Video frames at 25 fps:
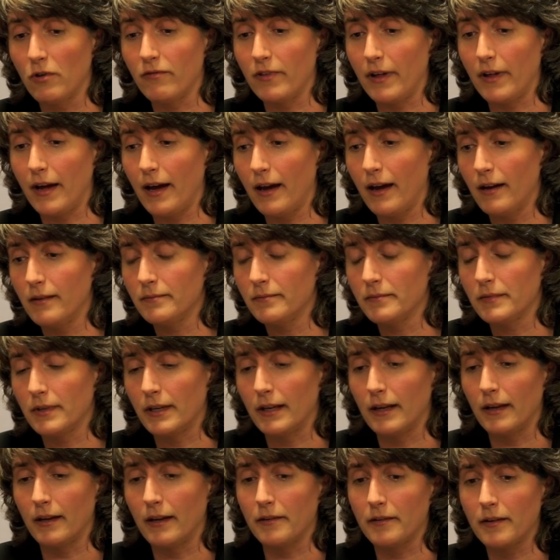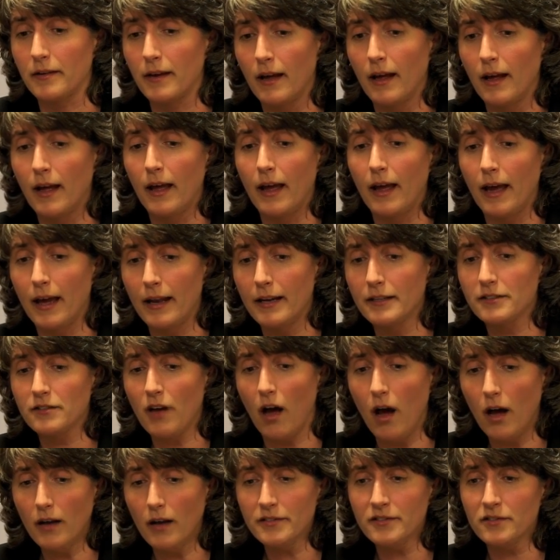of that. And it's
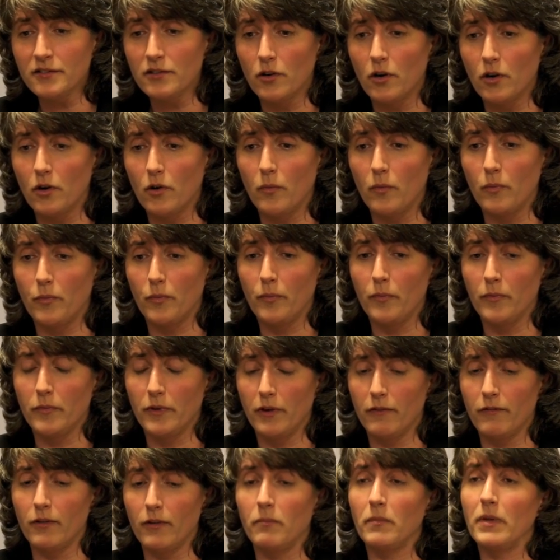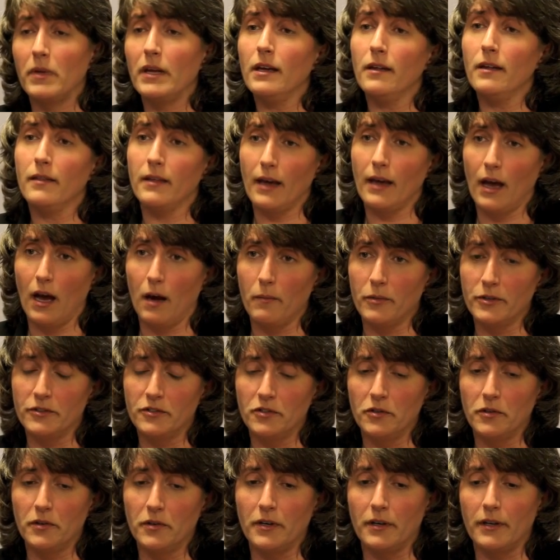also given me the
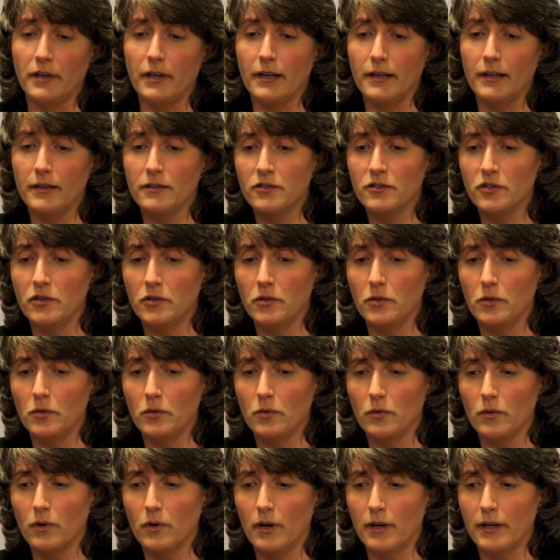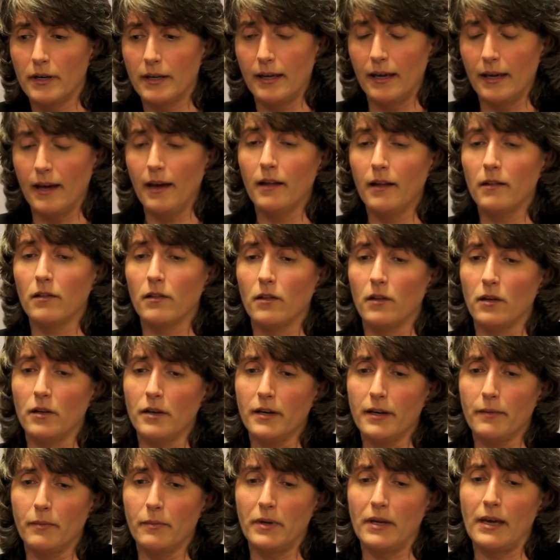opportunity to, again,
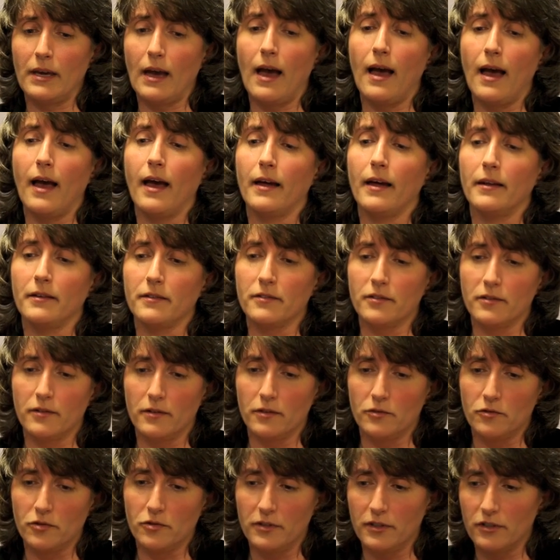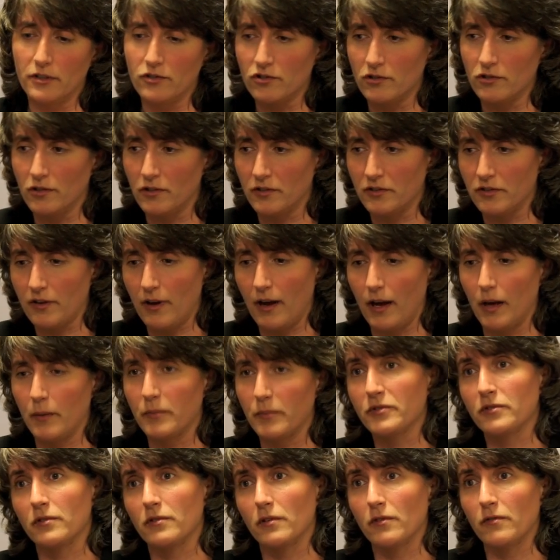look beyond the traditional
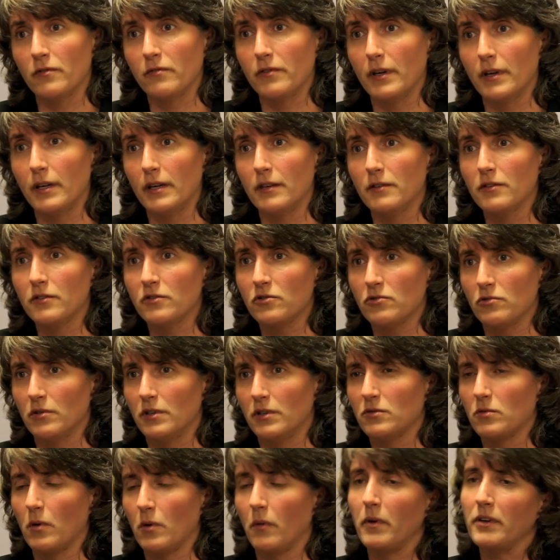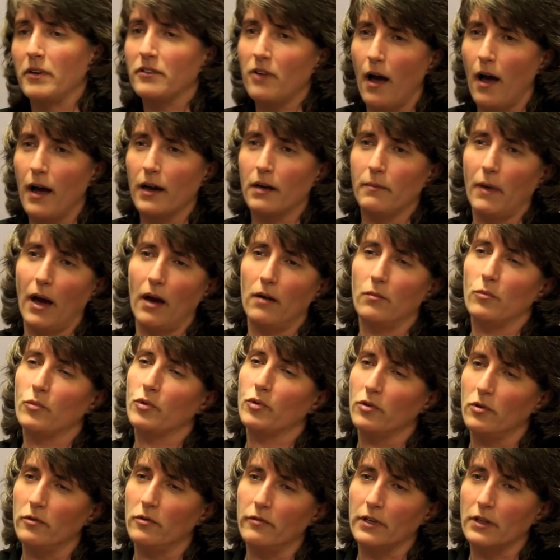types of industries when we talk about
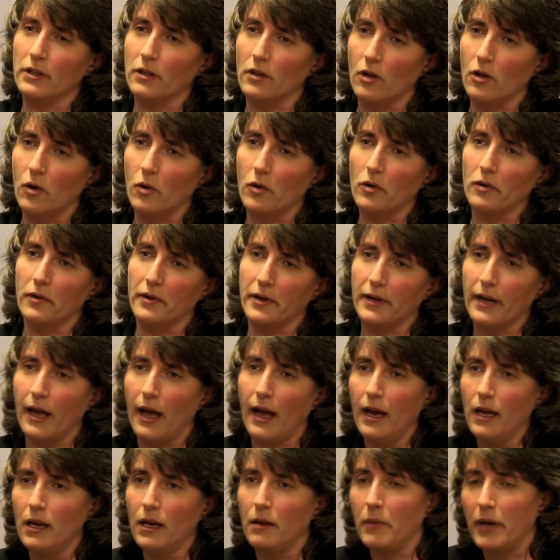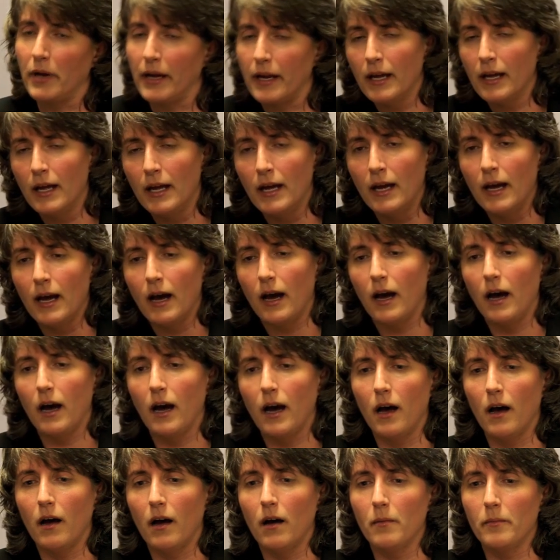improving the local economy.
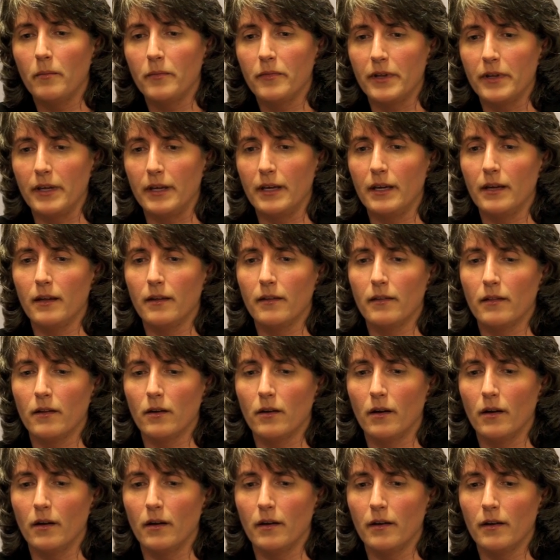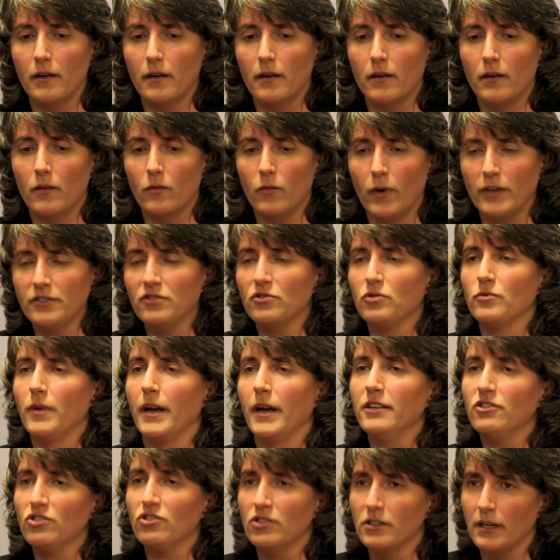The
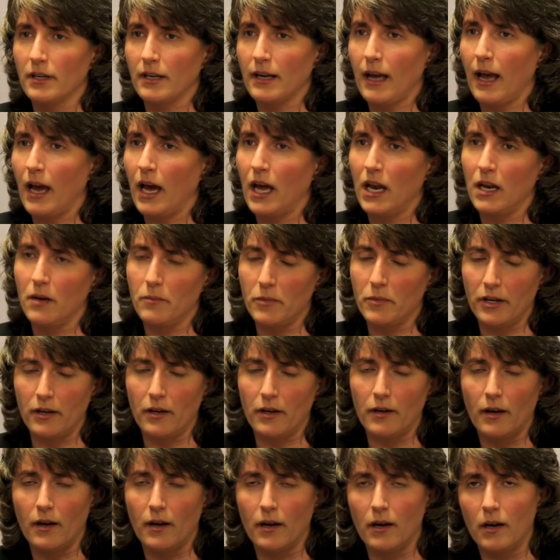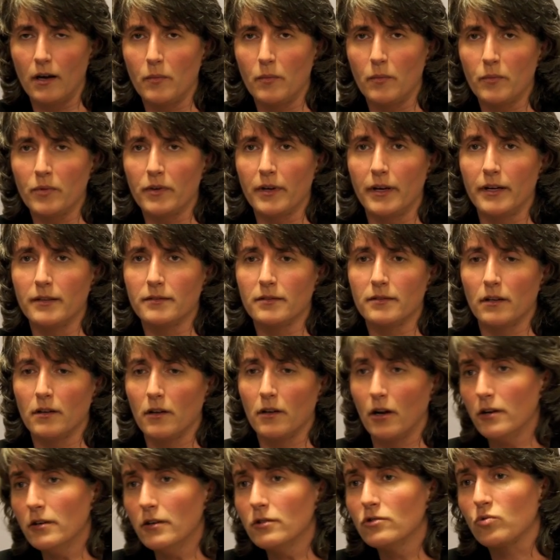restoration economy plays a
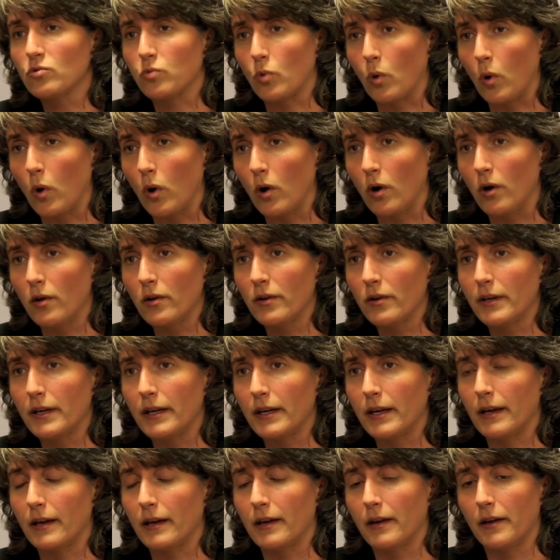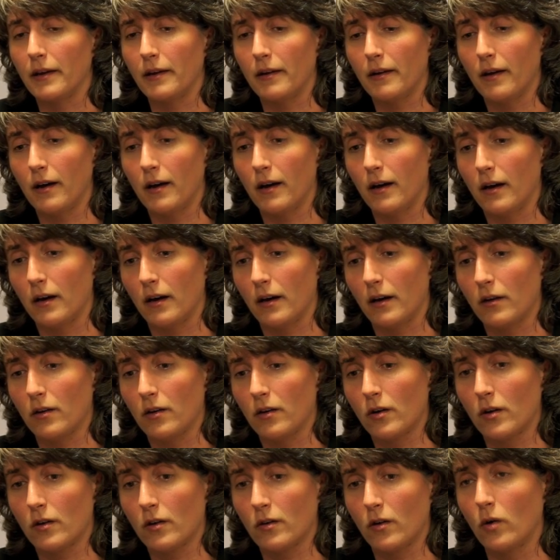large role in
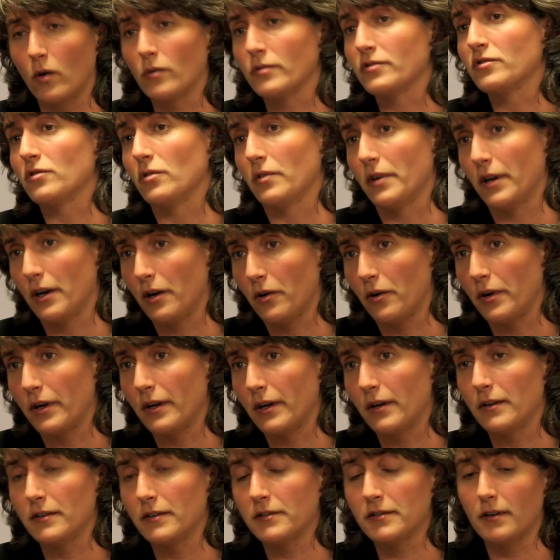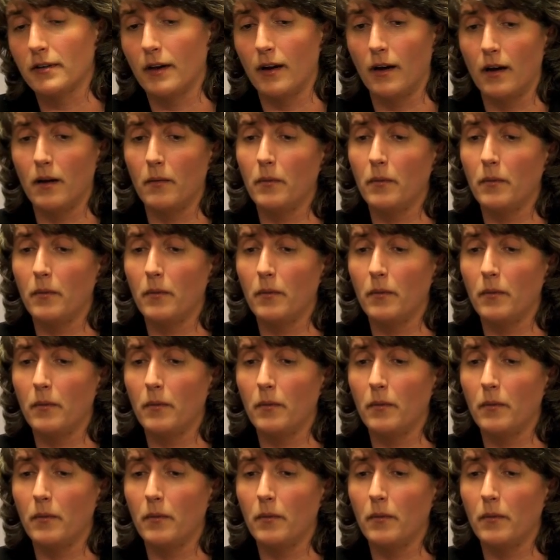coastal areas.